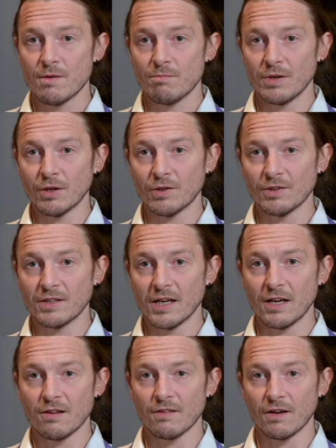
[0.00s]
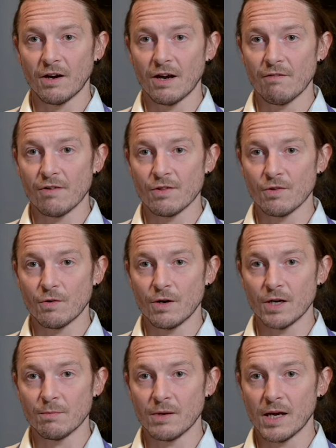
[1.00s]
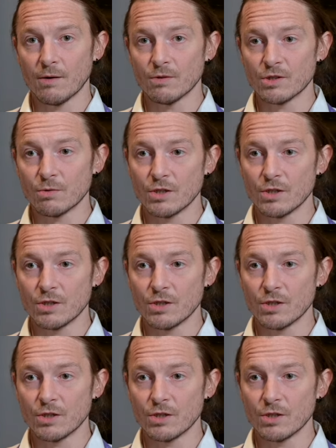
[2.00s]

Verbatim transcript: beyond anything I ever thought I'd be able to